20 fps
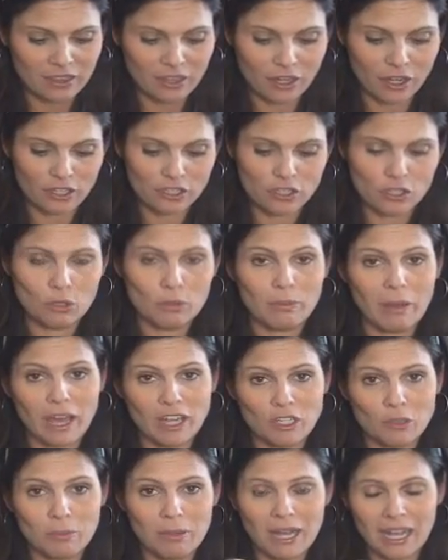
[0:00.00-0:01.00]
There are two
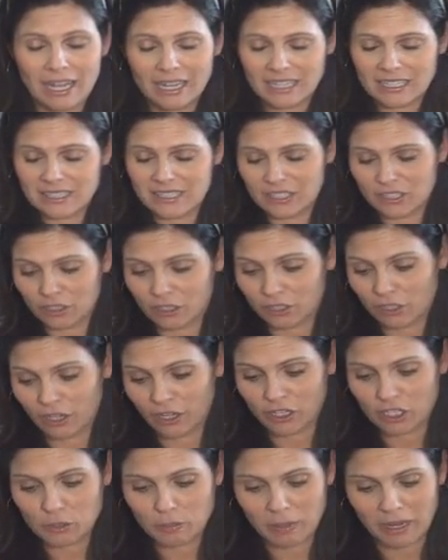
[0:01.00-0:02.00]
bottle pockets. These are
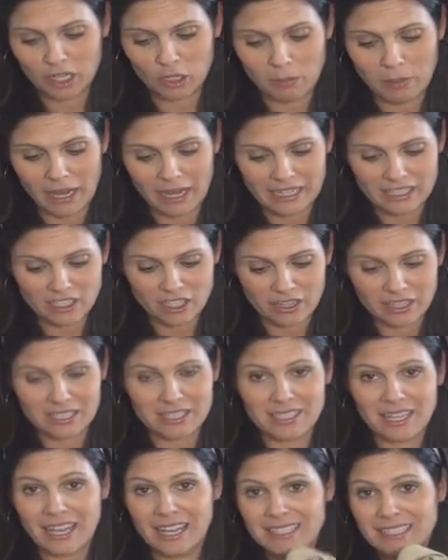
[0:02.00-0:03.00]
large bottle pockets on the
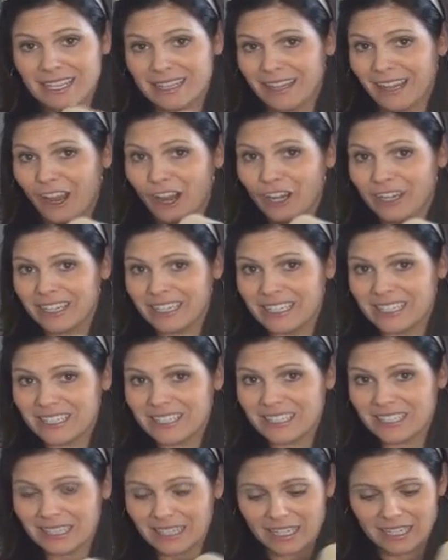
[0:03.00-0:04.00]
sides and they are
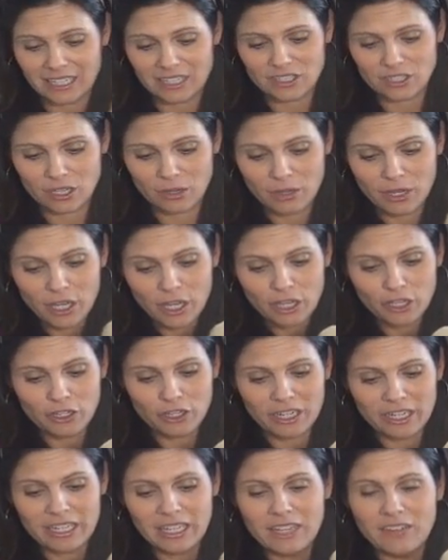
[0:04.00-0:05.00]
insulated. So
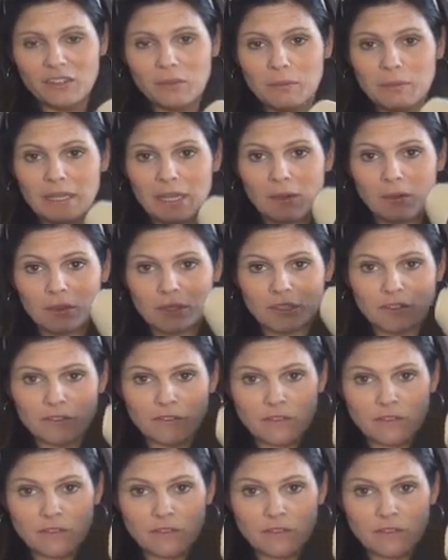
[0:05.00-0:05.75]
you're gonna even be able to